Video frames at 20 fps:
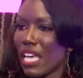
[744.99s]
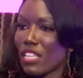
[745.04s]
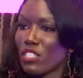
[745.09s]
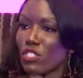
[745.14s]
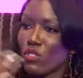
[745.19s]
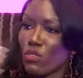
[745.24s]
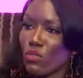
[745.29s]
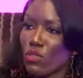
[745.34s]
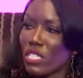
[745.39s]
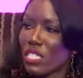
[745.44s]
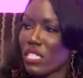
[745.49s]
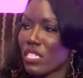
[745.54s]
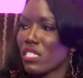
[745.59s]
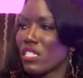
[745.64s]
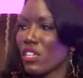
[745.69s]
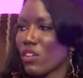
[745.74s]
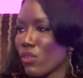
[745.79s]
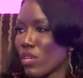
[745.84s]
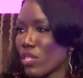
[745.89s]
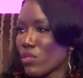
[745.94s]
as soon as his
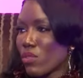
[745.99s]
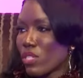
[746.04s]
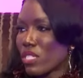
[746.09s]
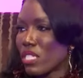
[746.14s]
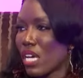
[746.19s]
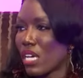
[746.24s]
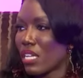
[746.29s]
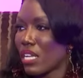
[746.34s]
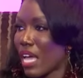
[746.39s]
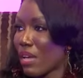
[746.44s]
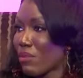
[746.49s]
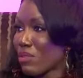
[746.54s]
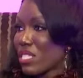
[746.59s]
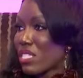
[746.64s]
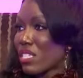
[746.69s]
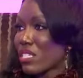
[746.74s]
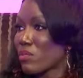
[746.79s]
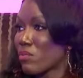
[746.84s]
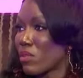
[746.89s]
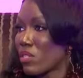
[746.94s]
degrees were done, I
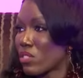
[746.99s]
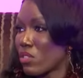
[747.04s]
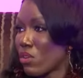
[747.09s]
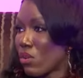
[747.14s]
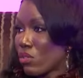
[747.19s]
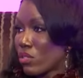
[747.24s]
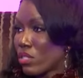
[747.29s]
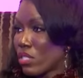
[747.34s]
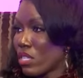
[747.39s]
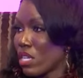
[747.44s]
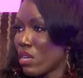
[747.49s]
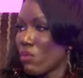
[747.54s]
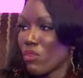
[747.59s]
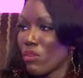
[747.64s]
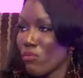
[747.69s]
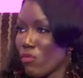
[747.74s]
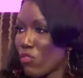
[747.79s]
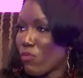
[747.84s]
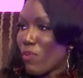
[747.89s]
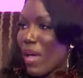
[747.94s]
was six months old,
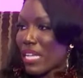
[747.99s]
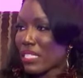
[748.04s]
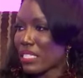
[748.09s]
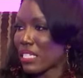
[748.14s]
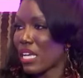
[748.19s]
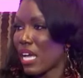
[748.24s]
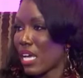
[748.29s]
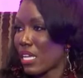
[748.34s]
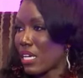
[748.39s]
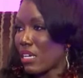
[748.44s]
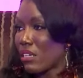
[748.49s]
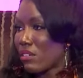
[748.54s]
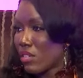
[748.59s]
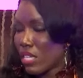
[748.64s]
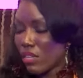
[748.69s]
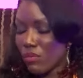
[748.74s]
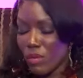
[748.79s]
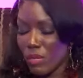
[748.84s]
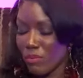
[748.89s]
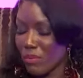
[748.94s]
we moved back to Ghana
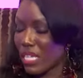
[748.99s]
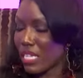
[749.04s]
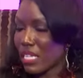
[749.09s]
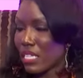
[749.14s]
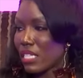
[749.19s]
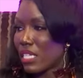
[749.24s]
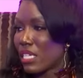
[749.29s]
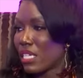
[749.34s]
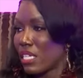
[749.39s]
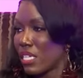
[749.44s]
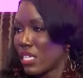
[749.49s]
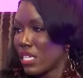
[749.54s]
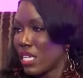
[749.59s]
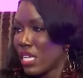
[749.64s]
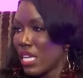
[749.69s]
immediately. Wow.